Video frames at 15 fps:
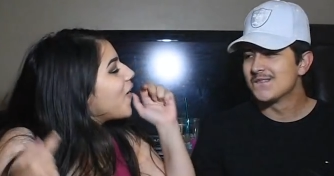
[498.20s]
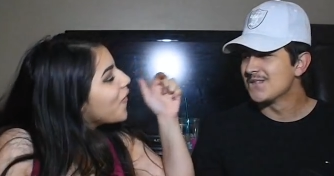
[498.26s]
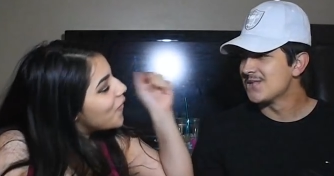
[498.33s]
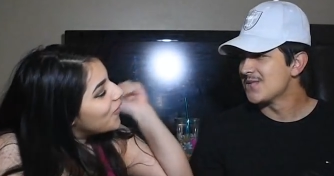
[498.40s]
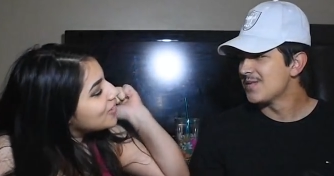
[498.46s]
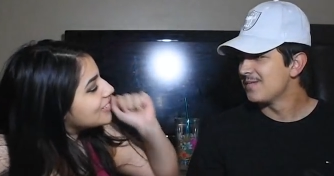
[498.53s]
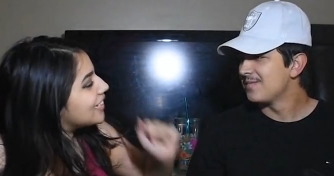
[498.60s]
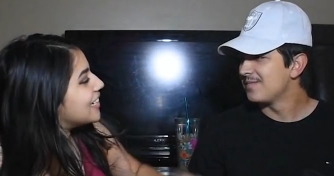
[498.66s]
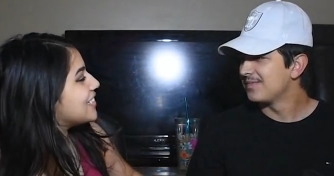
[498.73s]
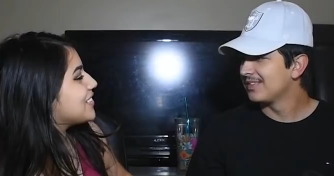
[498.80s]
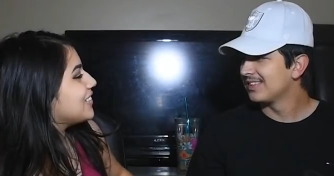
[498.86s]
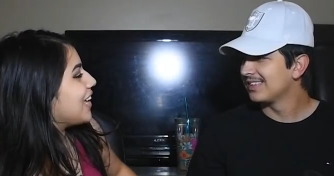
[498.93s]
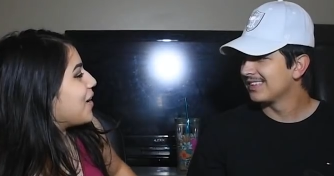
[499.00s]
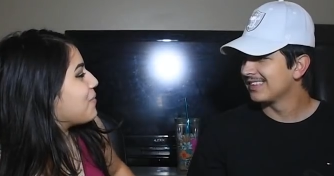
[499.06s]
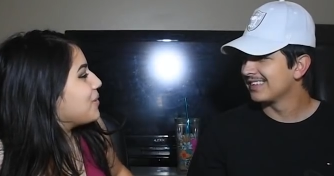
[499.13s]
Speaker 1: Who
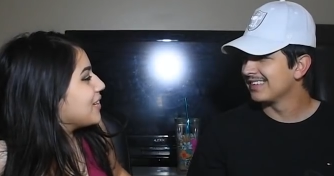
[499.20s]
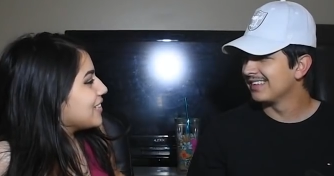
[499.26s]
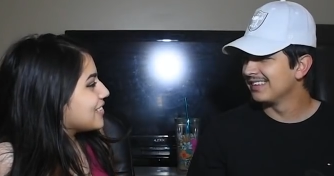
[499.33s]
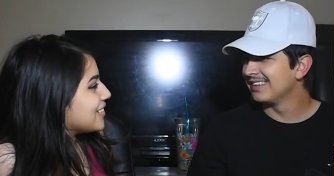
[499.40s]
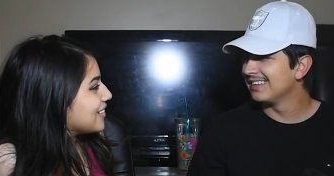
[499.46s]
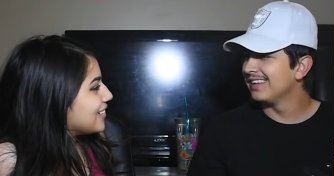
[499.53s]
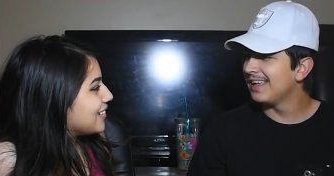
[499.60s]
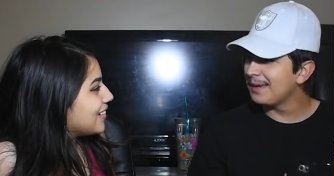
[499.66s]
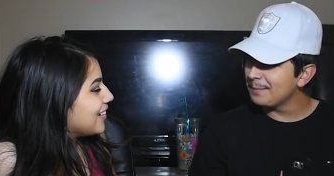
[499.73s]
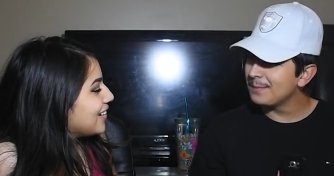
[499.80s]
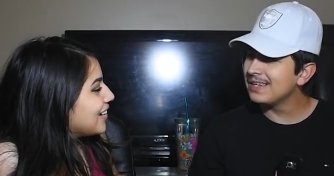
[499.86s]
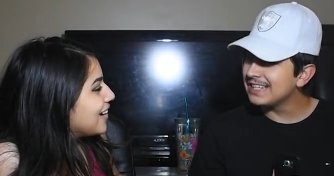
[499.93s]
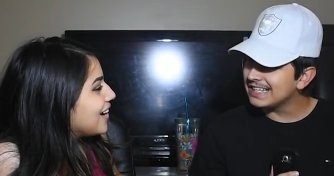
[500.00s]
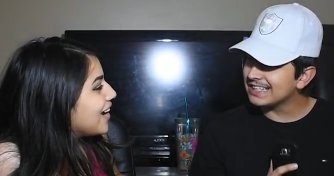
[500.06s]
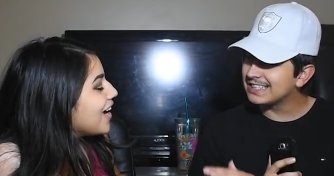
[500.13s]
sent you that picture?
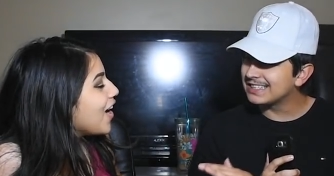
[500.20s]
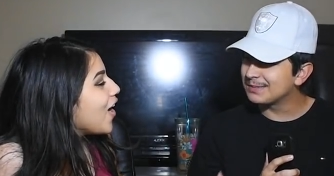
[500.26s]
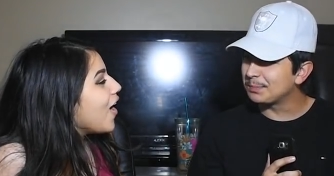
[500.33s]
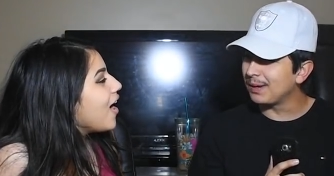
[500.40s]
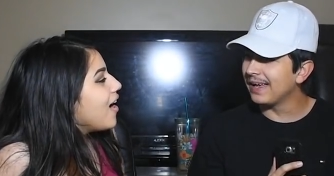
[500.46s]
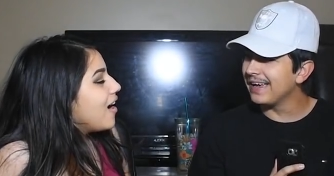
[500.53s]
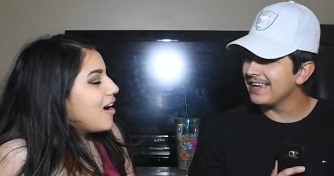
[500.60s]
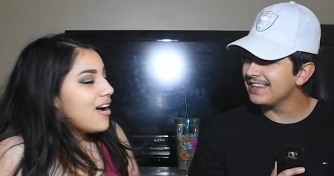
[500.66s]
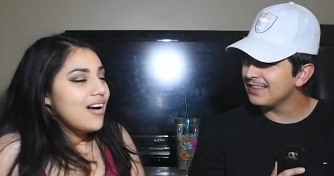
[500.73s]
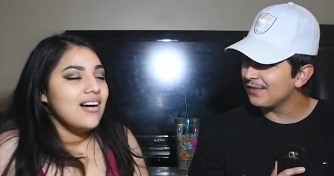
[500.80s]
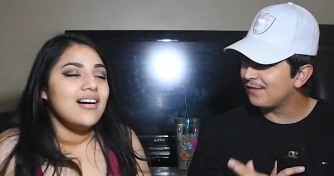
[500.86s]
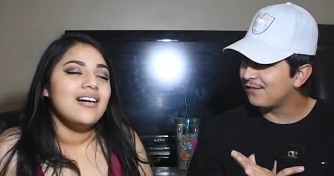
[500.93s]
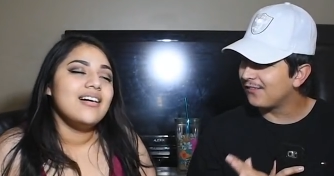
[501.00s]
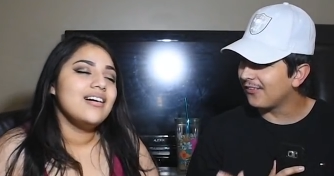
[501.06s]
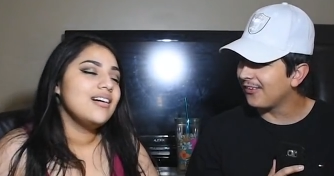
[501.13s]
Speaker 2: Let me explain
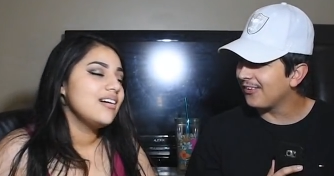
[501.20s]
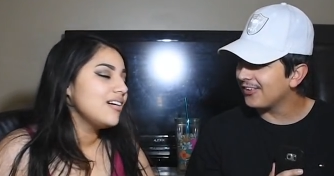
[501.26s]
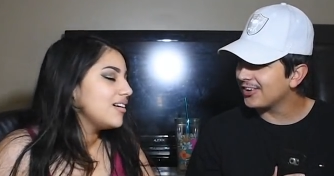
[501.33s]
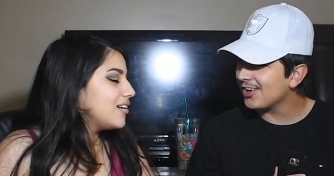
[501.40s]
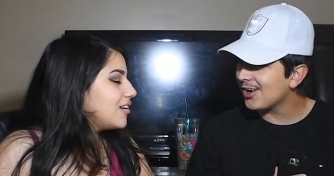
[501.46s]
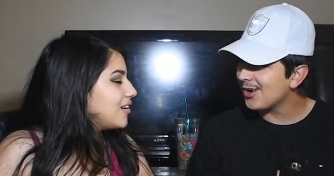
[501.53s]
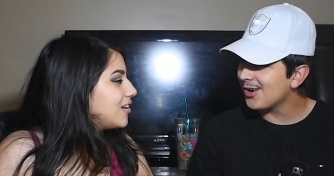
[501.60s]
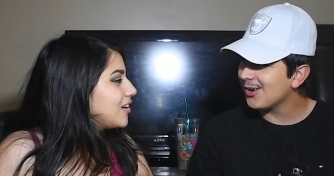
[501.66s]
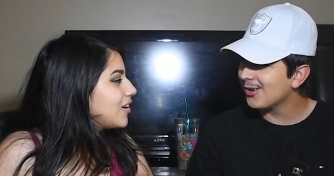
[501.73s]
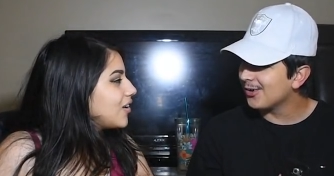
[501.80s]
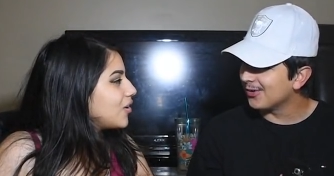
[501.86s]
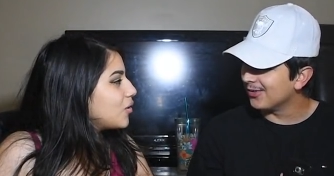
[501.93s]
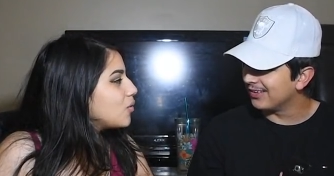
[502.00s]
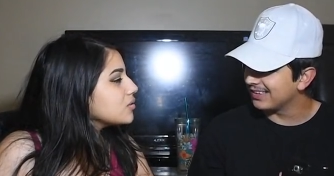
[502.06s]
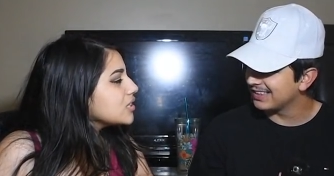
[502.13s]
the
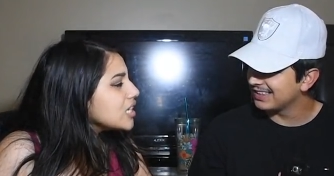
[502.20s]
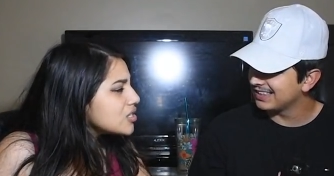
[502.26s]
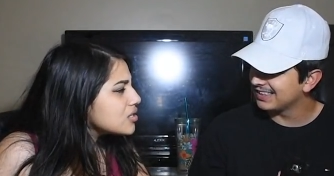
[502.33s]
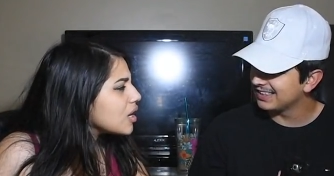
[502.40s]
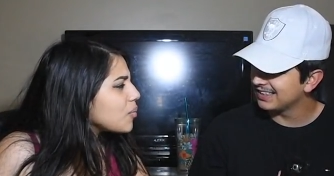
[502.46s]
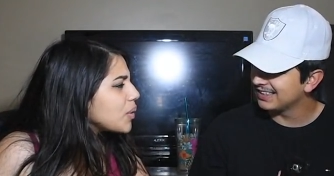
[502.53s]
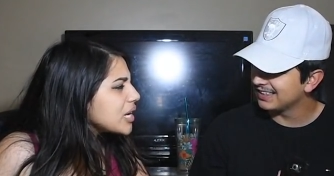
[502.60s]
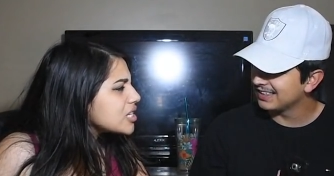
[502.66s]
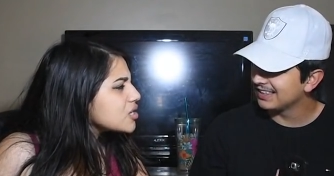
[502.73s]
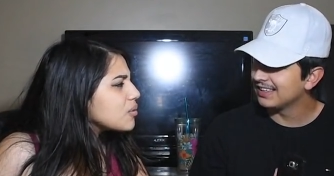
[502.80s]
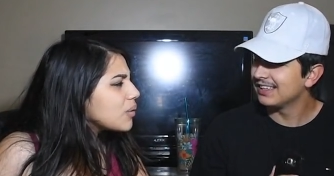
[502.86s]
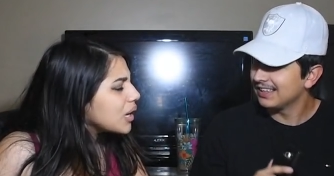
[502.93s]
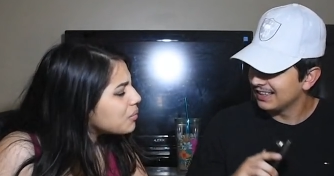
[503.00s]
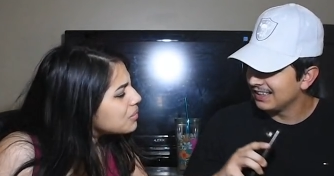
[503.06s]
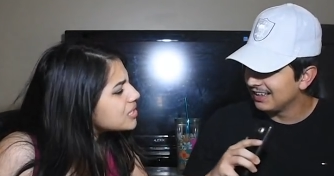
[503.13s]
Speaker 1: photo. Who sent you that
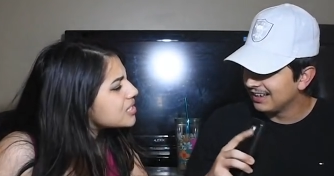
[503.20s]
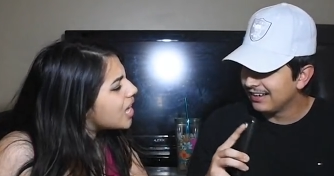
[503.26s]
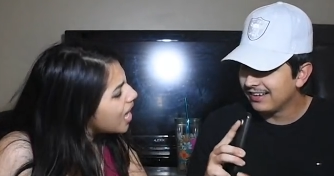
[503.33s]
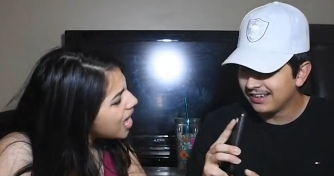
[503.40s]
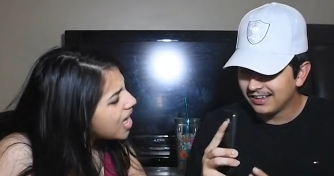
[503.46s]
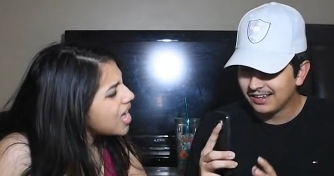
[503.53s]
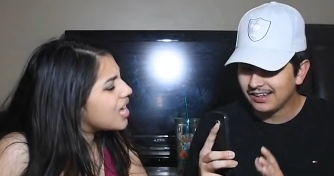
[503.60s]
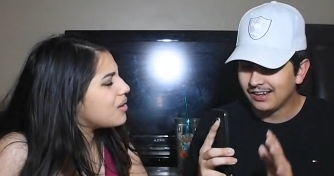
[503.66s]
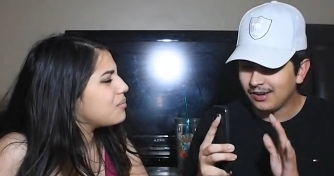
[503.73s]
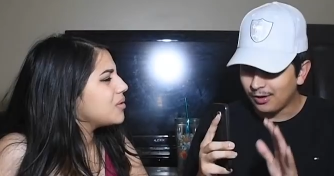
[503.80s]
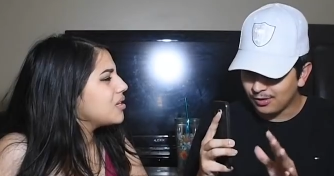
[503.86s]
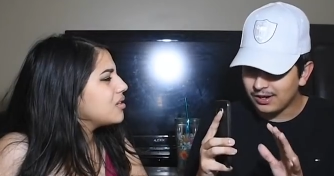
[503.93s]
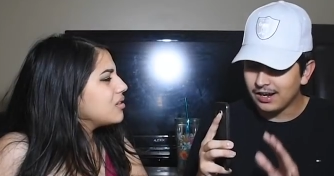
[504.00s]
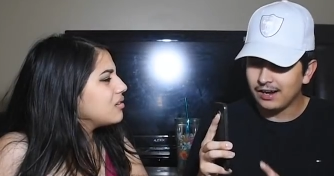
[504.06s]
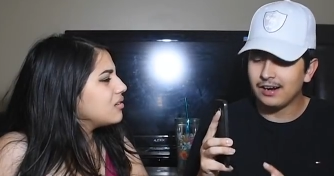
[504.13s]
picture, baby? Stop.
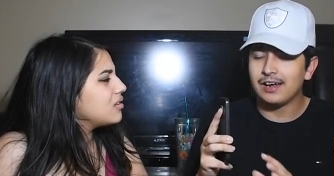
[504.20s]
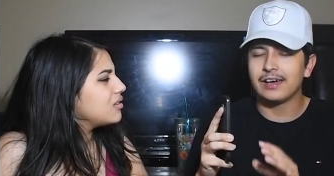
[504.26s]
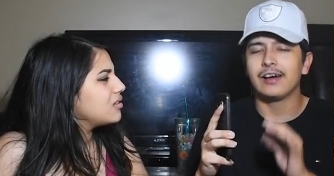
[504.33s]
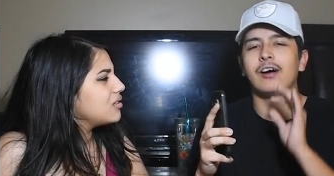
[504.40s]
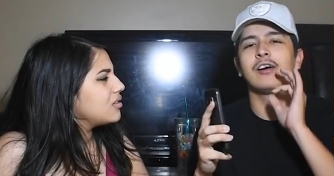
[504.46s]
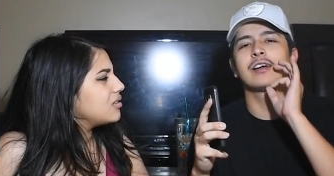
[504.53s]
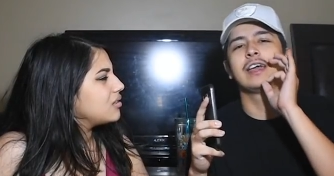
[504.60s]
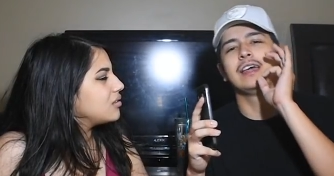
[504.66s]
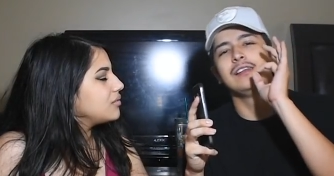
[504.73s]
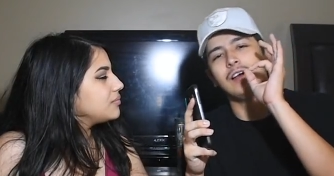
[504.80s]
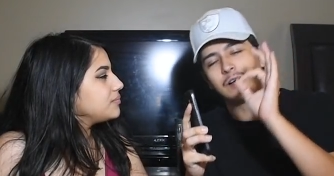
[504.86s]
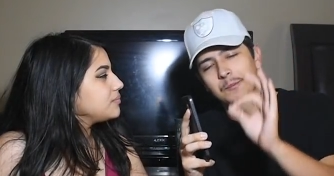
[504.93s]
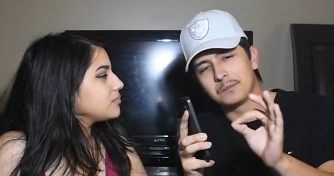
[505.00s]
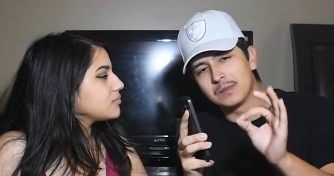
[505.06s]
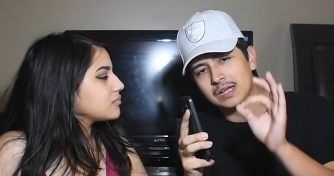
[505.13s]
Hold on. All right. Okay,
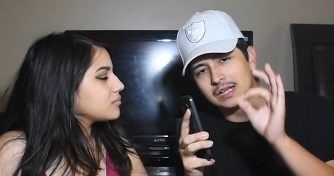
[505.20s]
look.